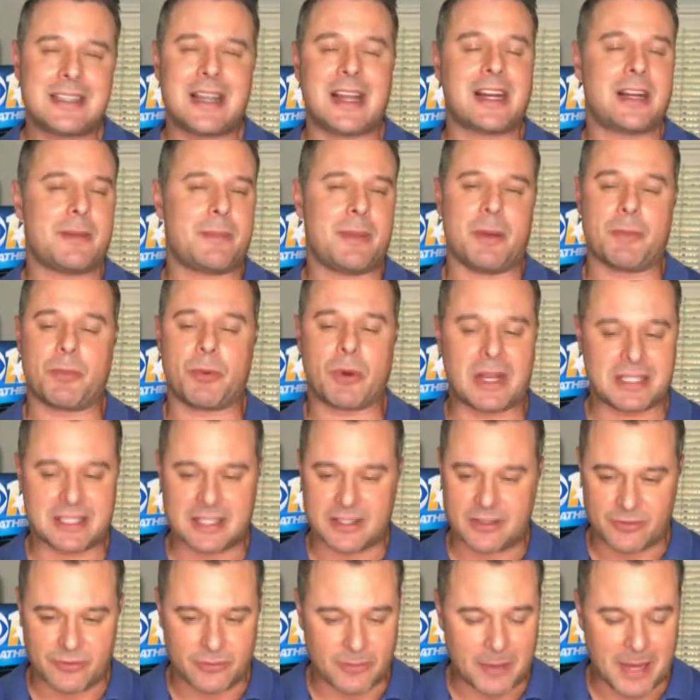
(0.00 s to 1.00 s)
It's not going to be
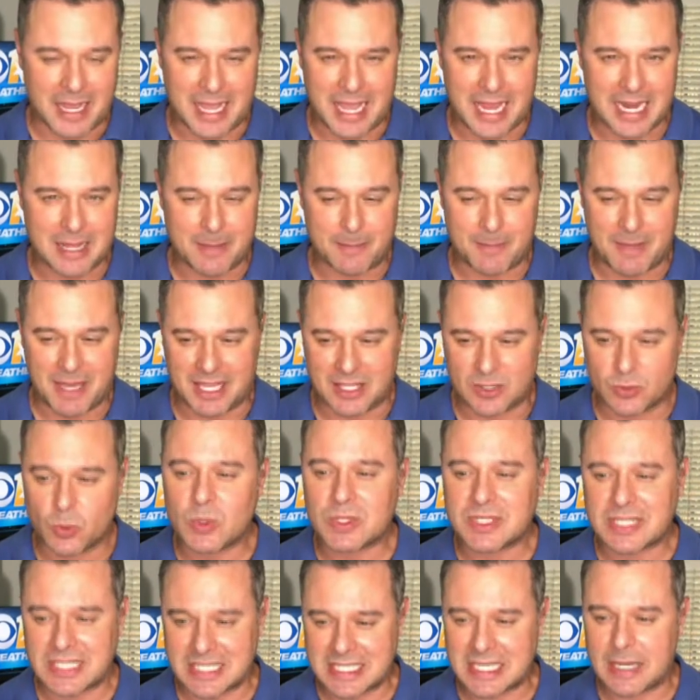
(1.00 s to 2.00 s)
oppressive by any means.
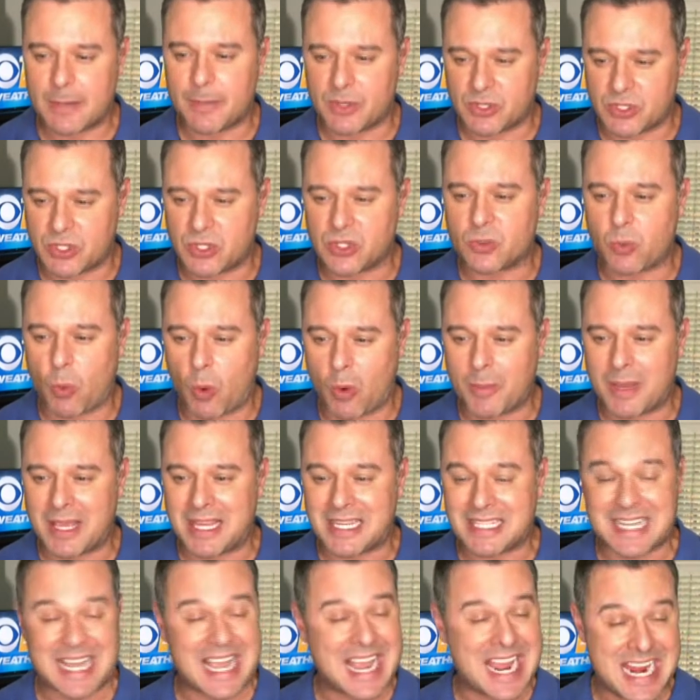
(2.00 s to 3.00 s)
We'll see temperatures
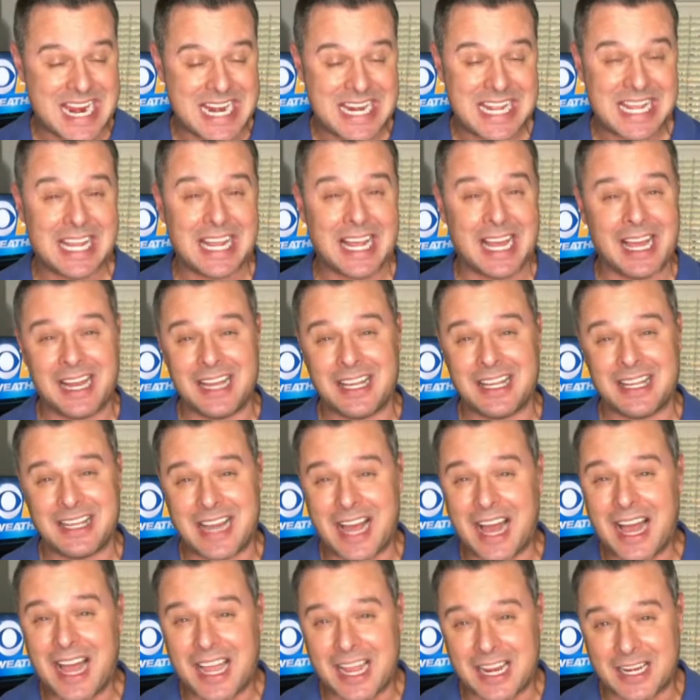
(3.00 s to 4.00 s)
warming to
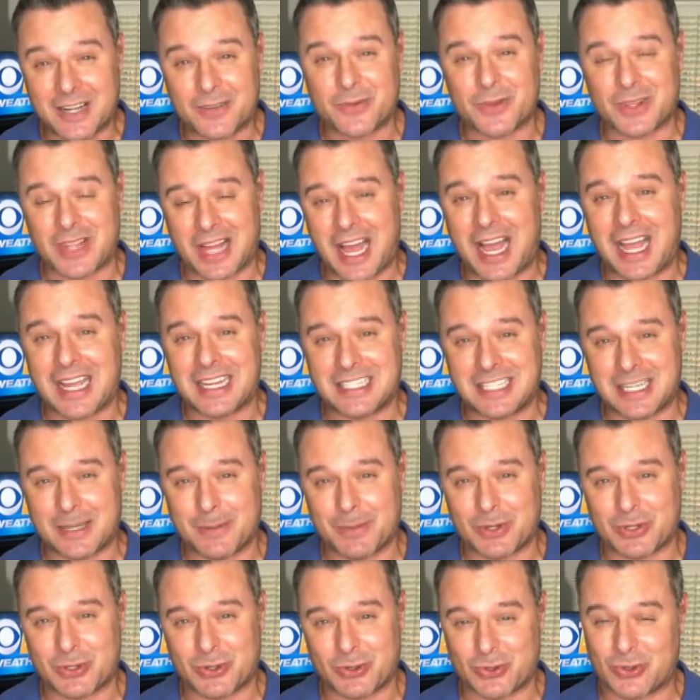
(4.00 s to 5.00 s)
89 for the high
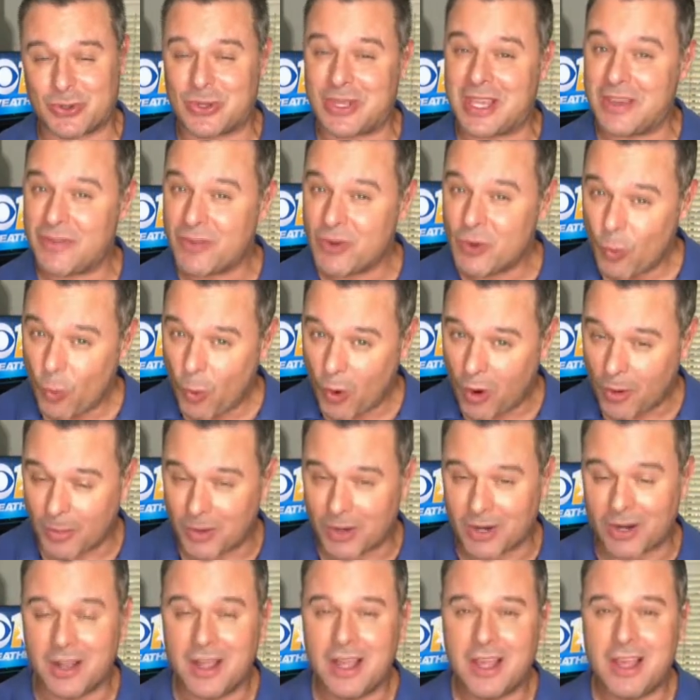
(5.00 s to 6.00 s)
temperature, so even
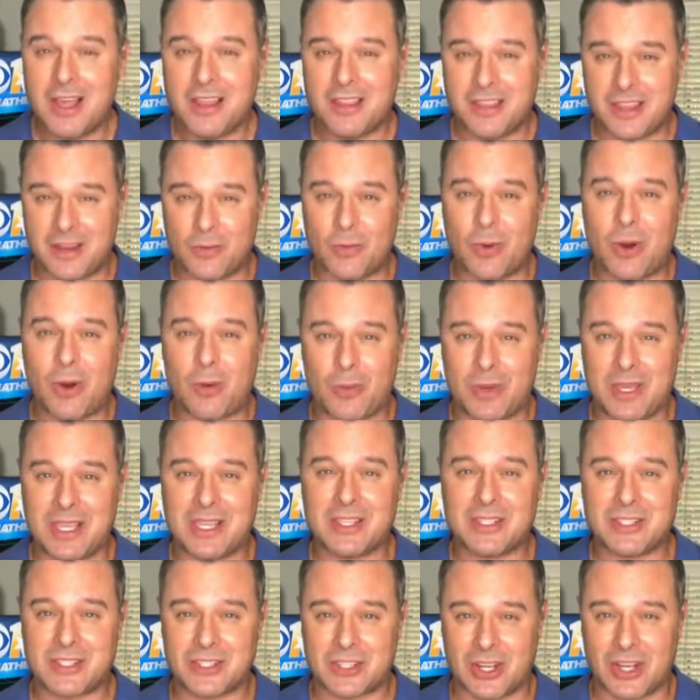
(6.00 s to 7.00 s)
warmer than what
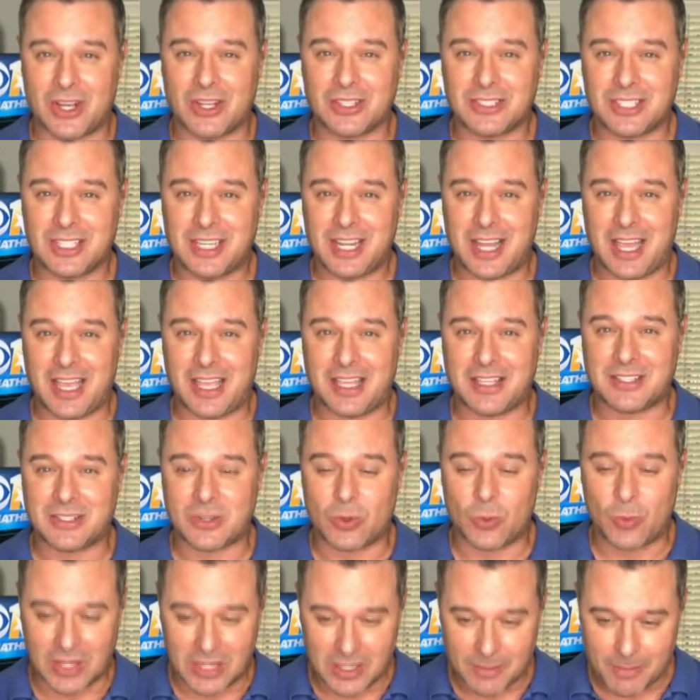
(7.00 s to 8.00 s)
we saw today.
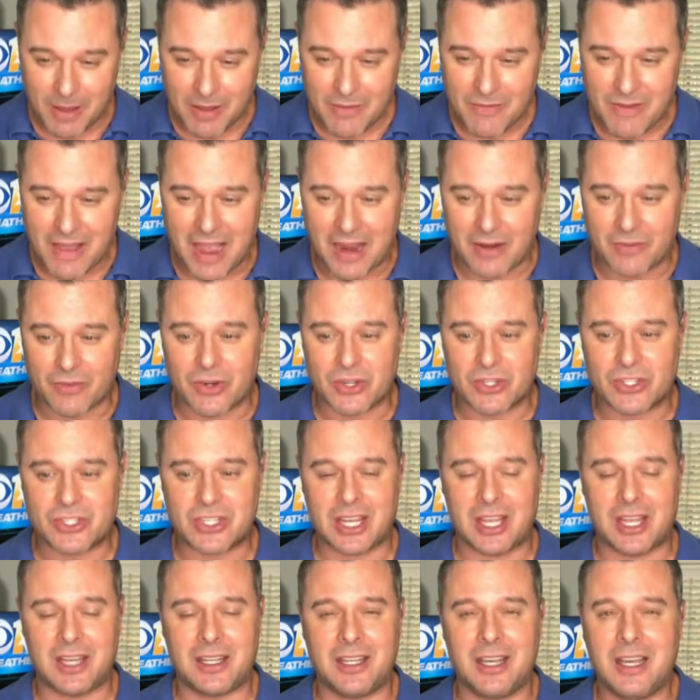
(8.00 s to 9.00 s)
So well above
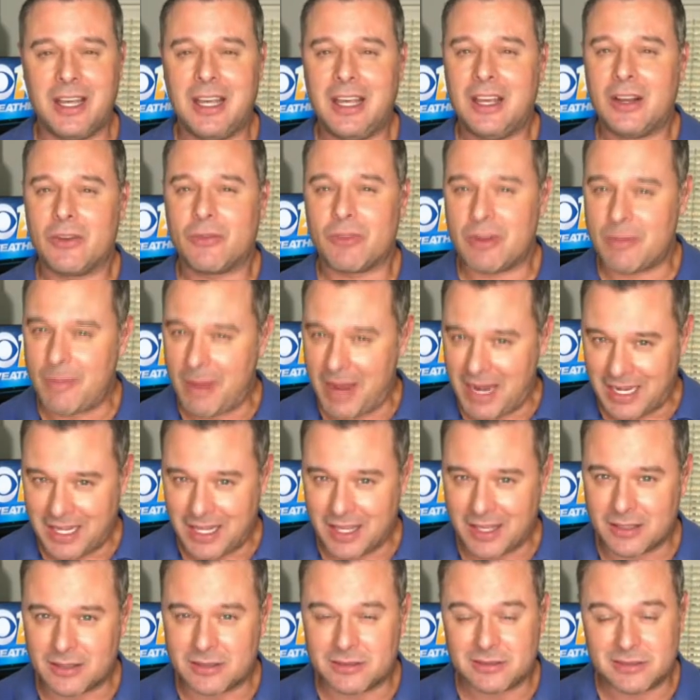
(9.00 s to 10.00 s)
average and
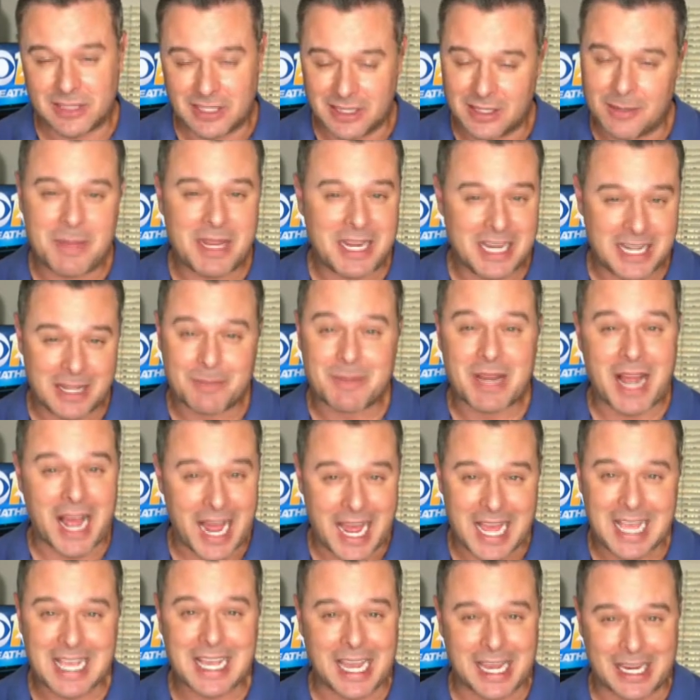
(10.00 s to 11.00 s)
Remaining in the medium to
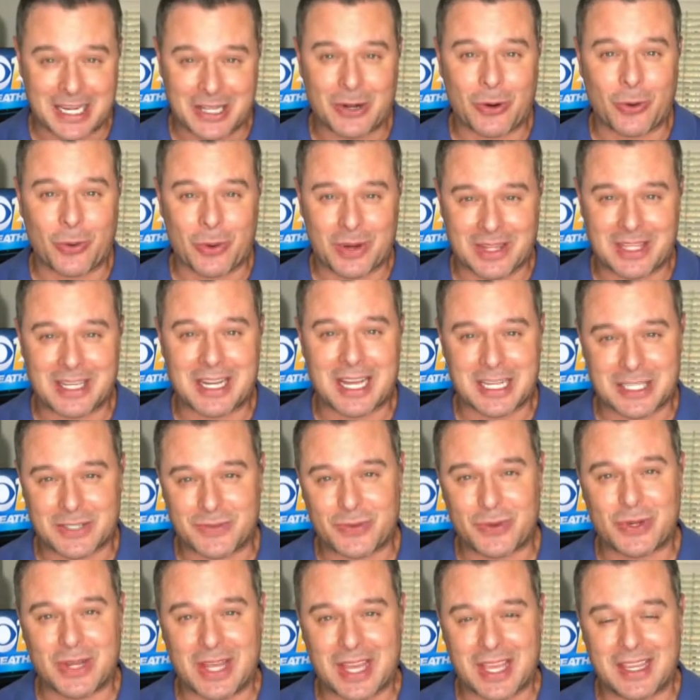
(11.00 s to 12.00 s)
high category the
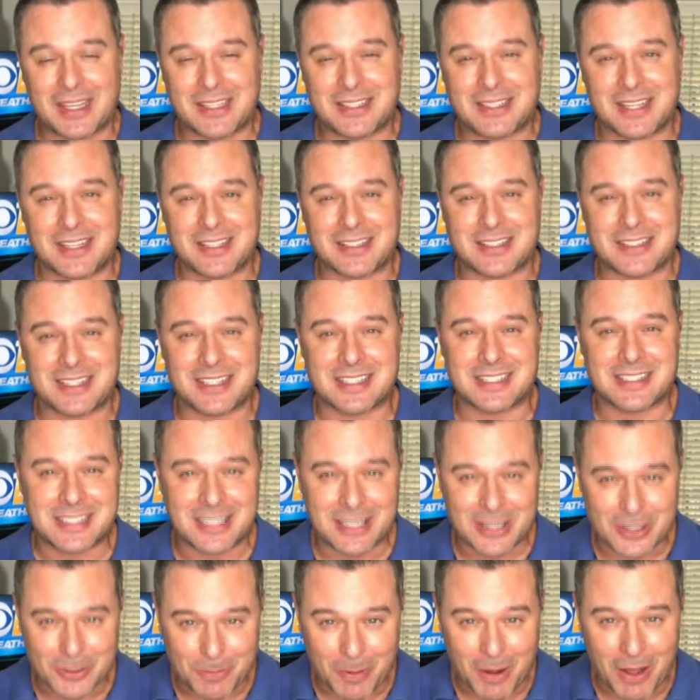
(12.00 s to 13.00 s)
next few days is the
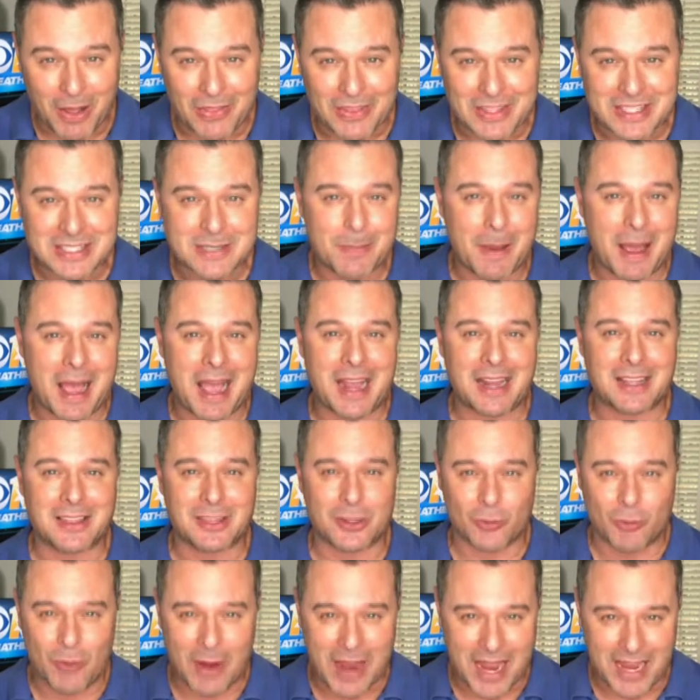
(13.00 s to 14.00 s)
cedar pollen's
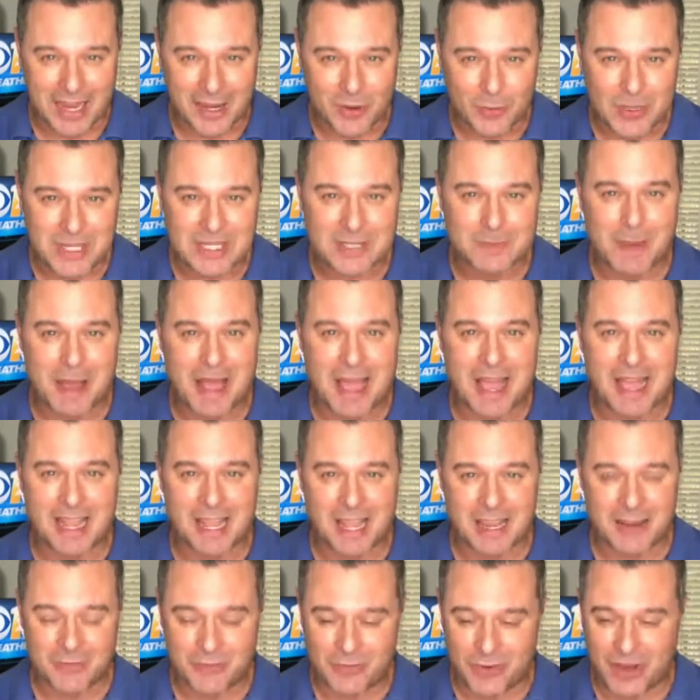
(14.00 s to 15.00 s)
back, the ragweed's
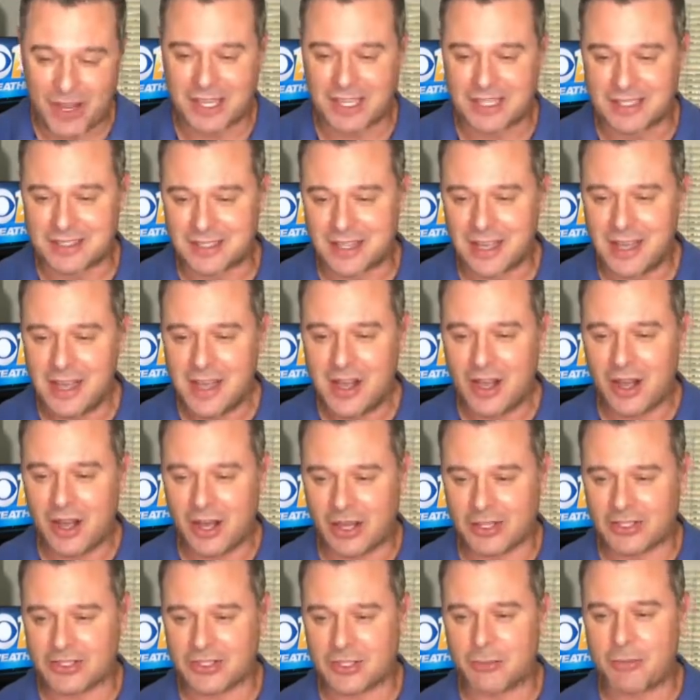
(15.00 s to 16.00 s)
back, and fungus
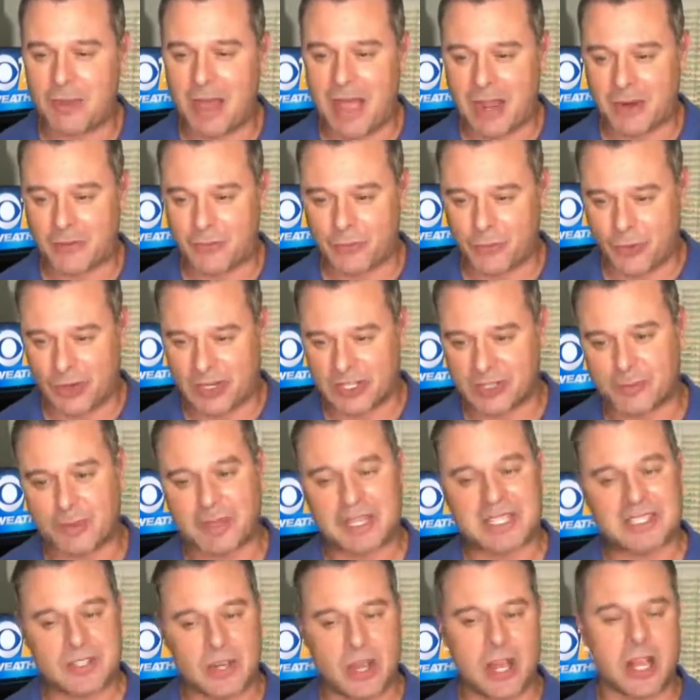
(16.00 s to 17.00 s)
also back for us.
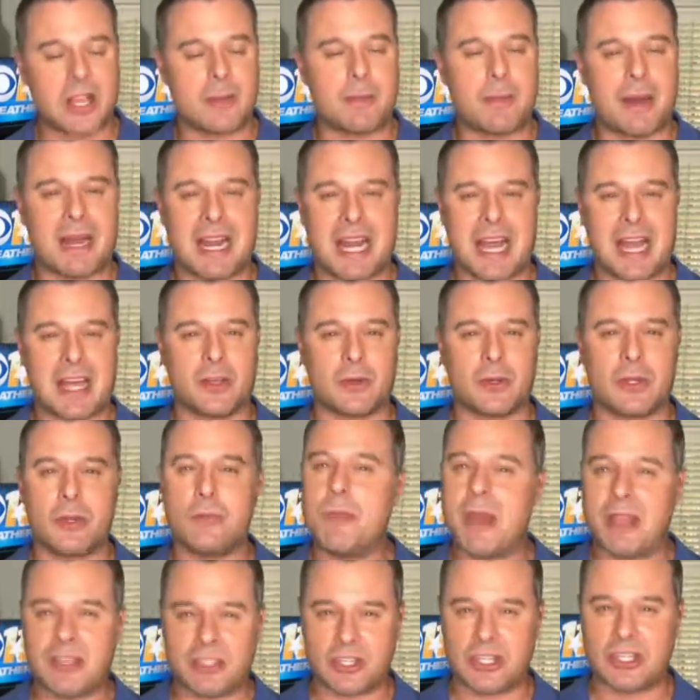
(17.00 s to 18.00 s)
But let's talk about how
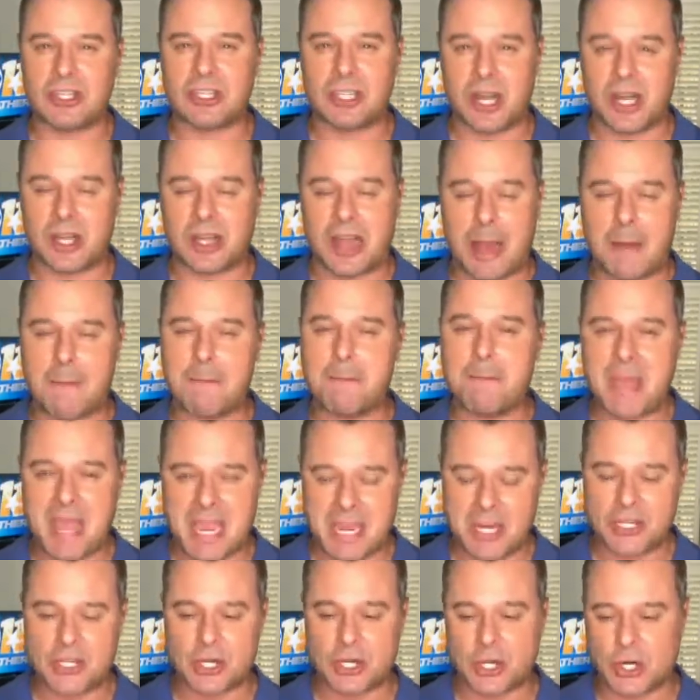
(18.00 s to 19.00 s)
you mentioned, Doug, that
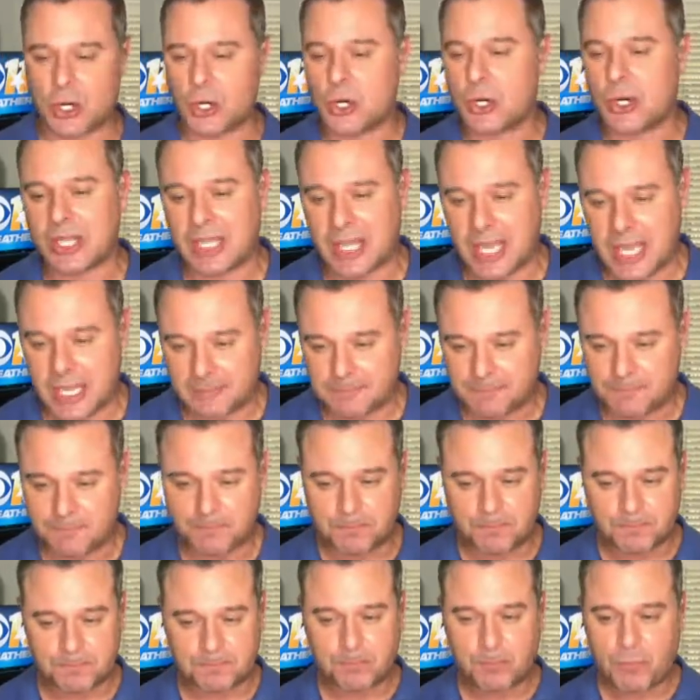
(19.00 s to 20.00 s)
major
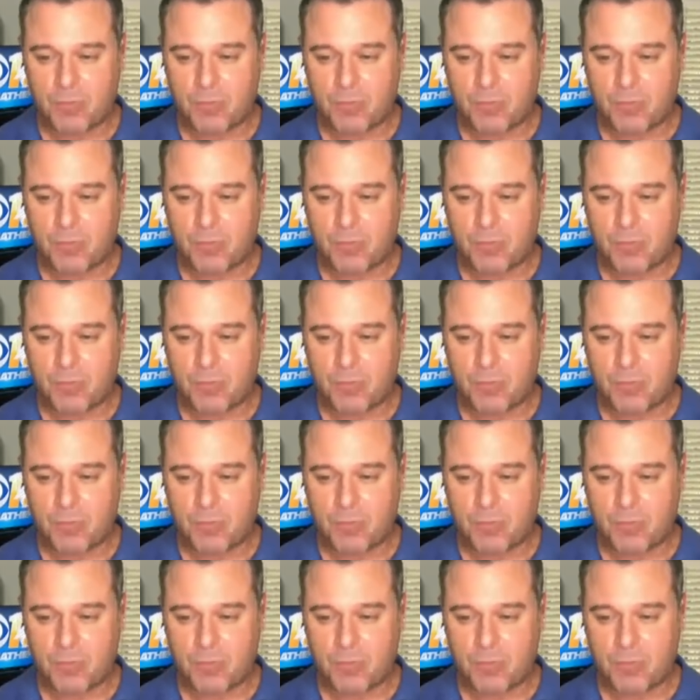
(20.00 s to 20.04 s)
hurricane